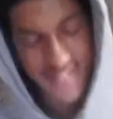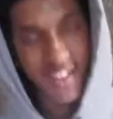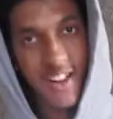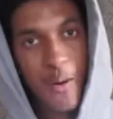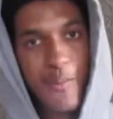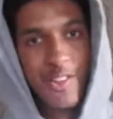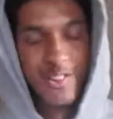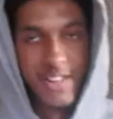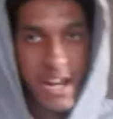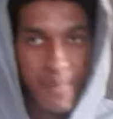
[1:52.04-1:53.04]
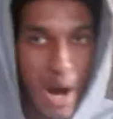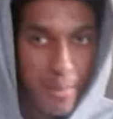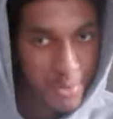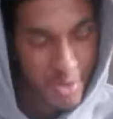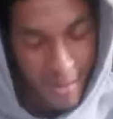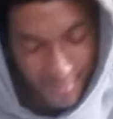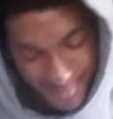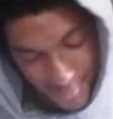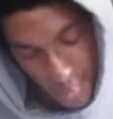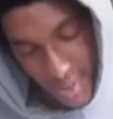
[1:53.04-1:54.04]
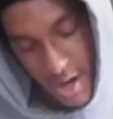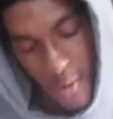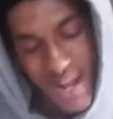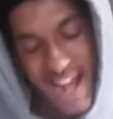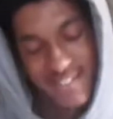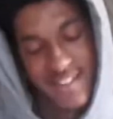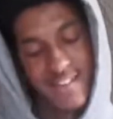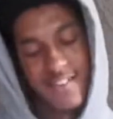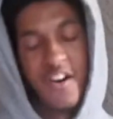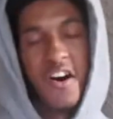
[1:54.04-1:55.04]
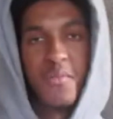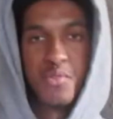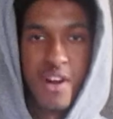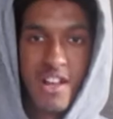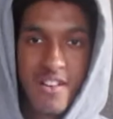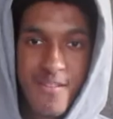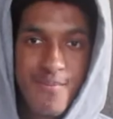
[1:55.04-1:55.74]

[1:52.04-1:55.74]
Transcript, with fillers: You know, with this damn album dropping. But we're gonna react to this song trailer.